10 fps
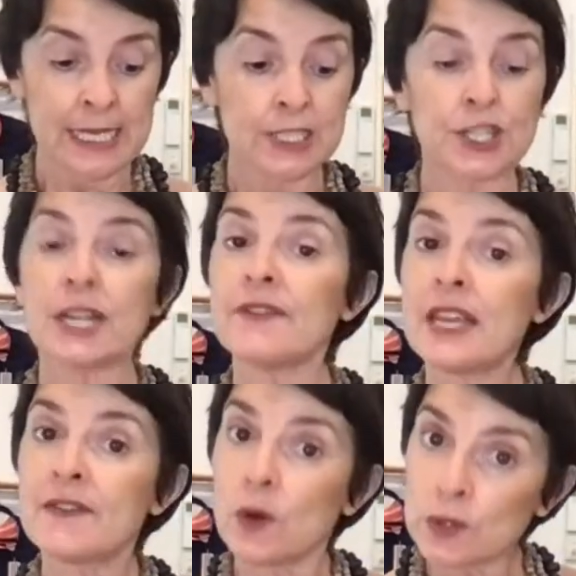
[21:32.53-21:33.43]

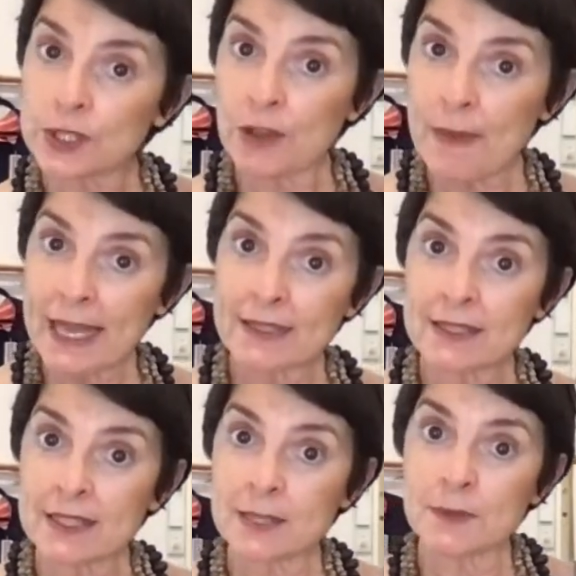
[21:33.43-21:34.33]
Genevieve also
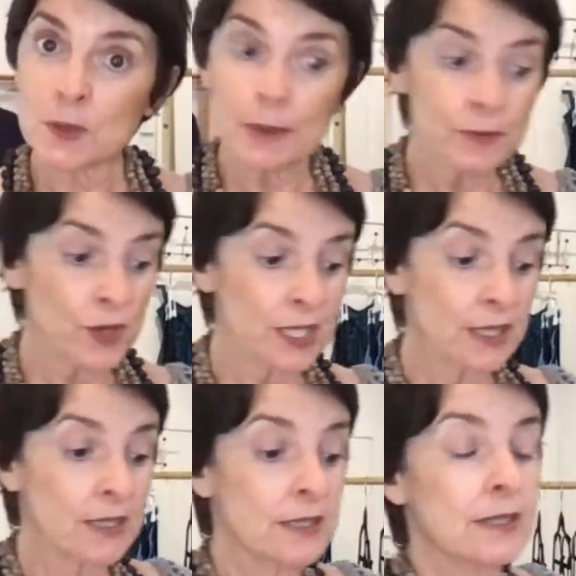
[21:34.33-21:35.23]
makes some swim
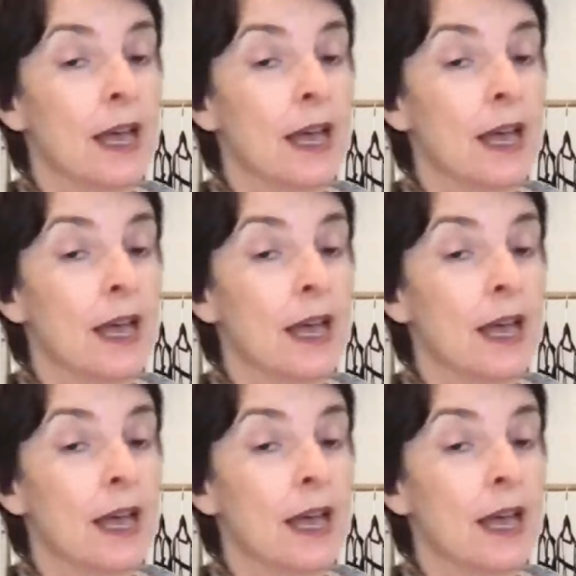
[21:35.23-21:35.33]
dresses,